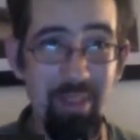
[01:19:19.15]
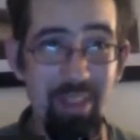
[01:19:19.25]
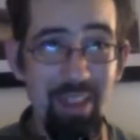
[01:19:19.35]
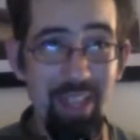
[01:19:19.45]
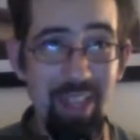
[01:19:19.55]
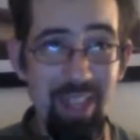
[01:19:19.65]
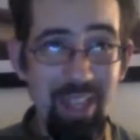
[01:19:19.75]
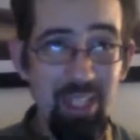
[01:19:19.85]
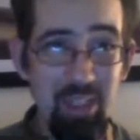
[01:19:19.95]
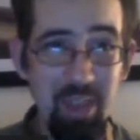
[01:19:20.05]
Like
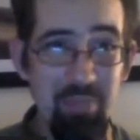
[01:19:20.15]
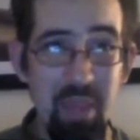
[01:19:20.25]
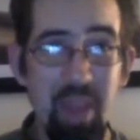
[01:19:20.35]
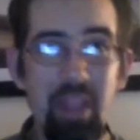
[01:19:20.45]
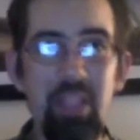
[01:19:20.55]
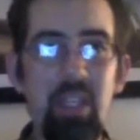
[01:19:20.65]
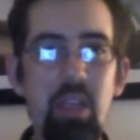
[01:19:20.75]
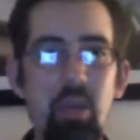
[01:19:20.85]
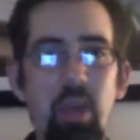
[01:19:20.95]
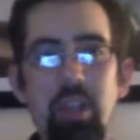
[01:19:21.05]
this. Can you
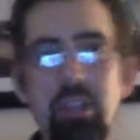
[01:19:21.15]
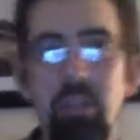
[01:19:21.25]
do this?